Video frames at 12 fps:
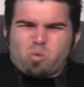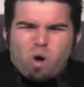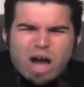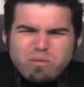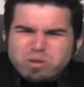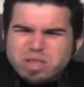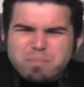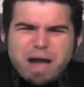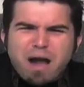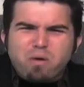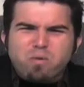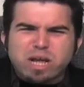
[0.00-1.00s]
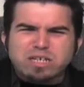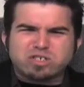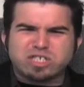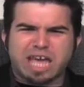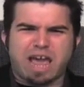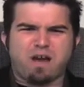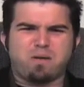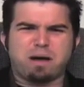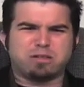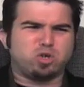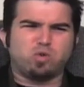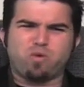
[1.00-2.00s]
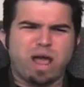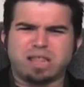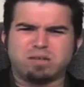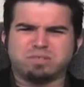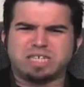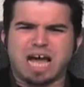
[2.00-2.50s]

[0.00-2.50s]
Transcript: Why would the Power Rangers care about two random